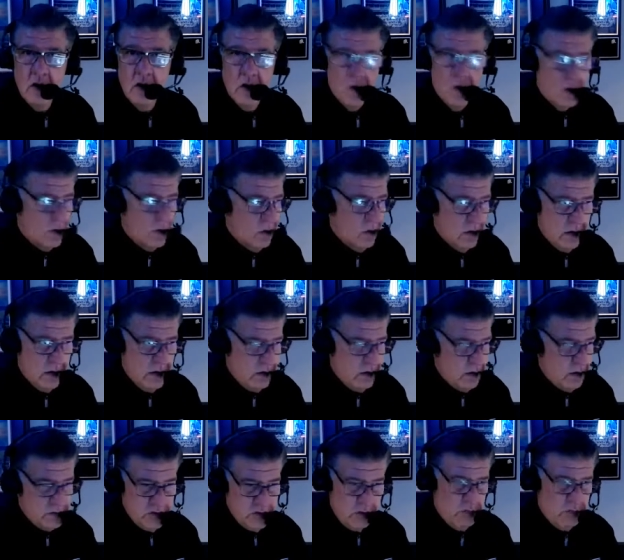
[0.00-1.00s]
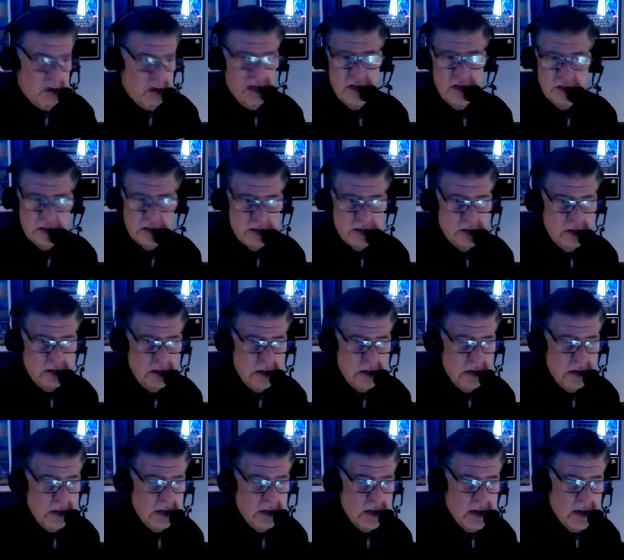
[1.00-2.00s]
or a jubilation.
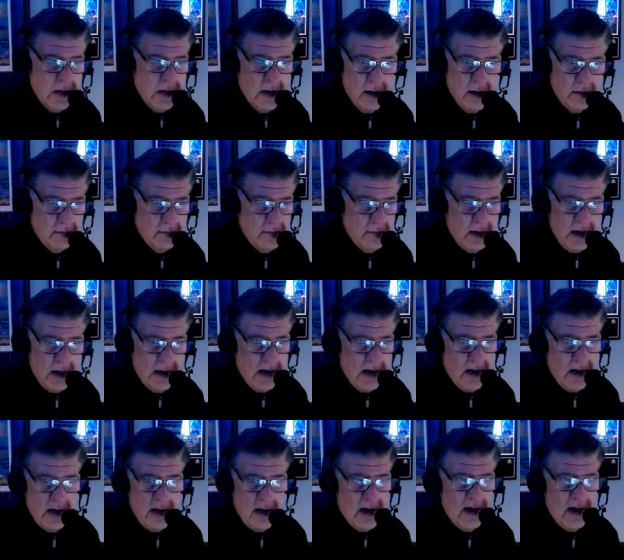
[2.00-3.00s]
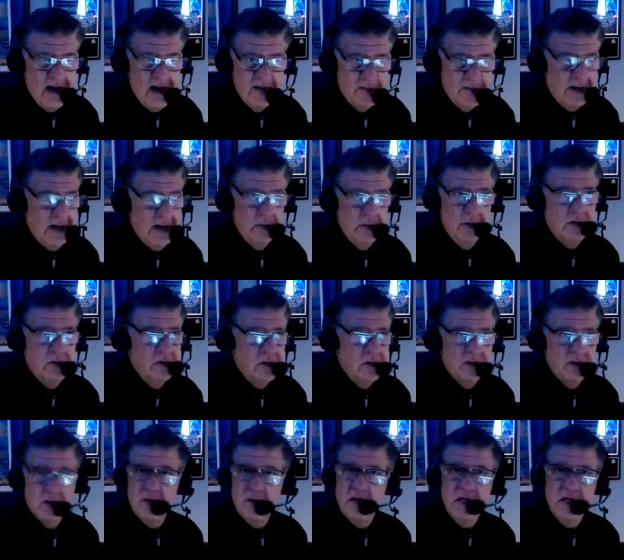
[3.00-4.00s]
I have been able to do
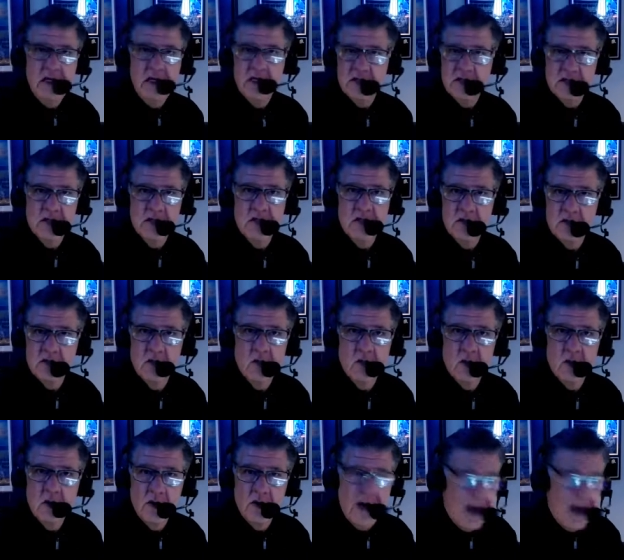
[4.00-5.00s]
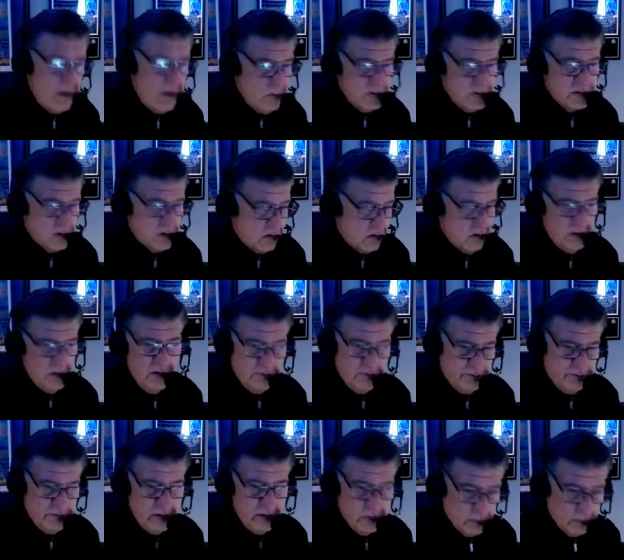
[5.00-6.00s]
some of the neatest things in the world. I was on the
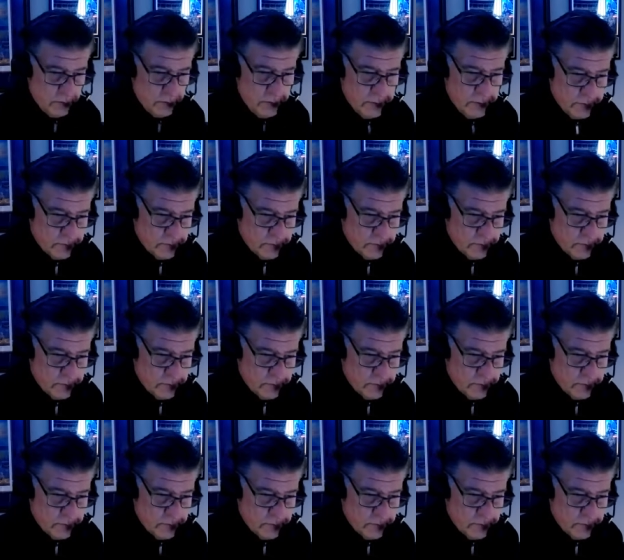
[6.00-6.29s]
field